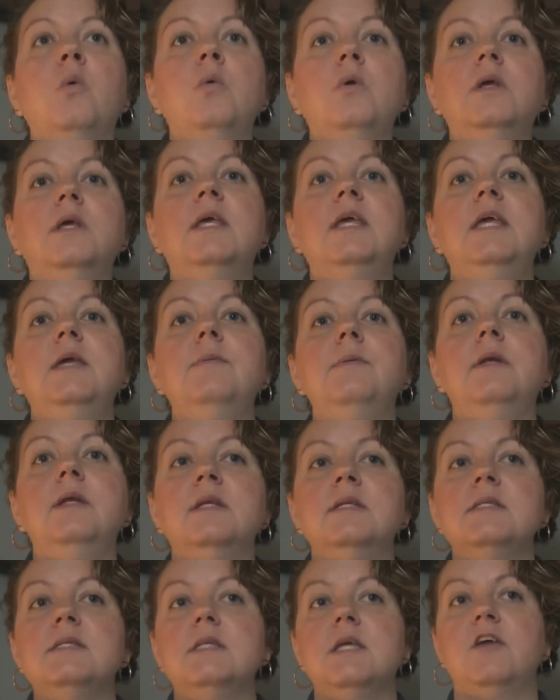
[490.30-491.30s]
Keep it
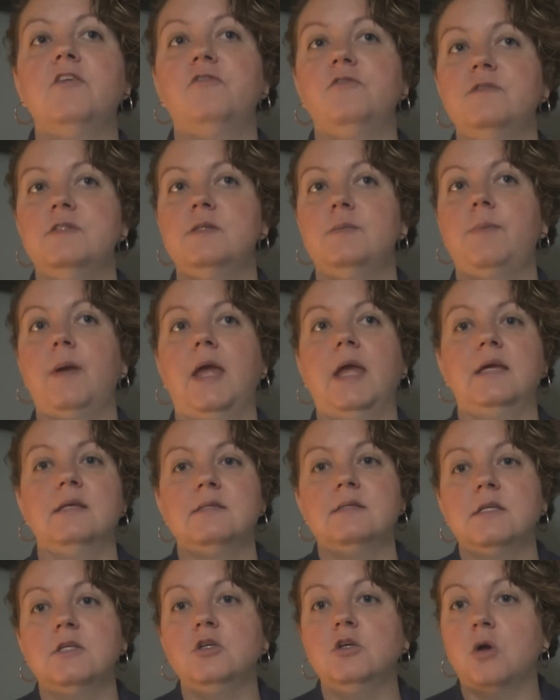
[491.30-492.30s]
in a safe
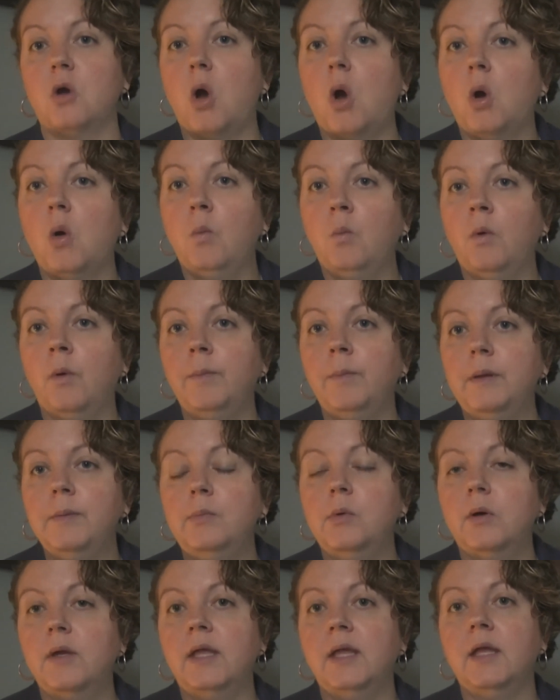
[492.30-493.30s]
space in your home where
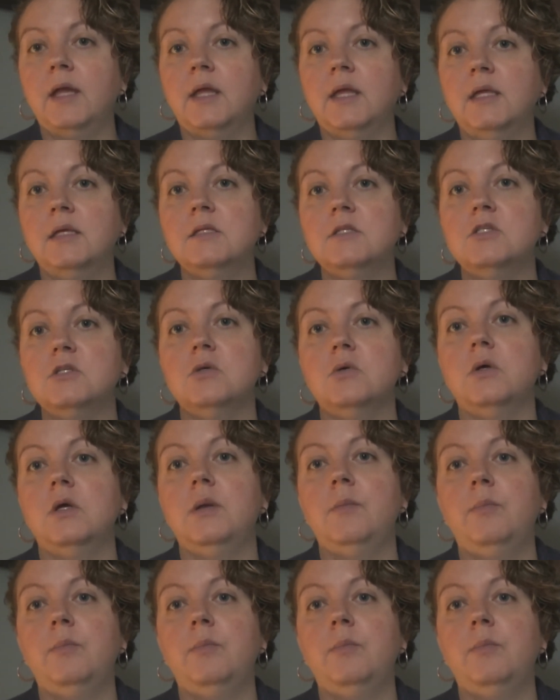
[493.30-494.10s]
people can't get to it.